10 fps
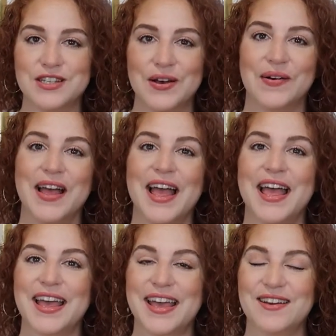So
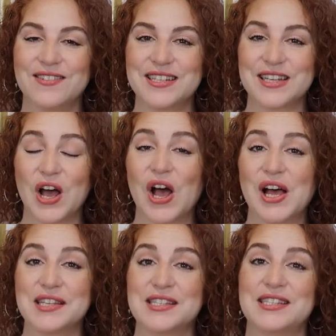it was
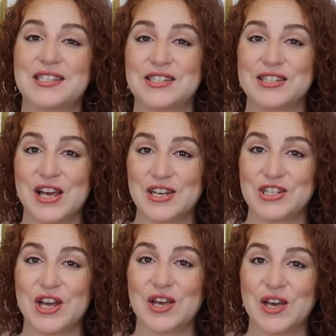such
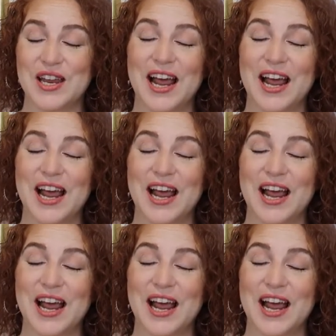a good,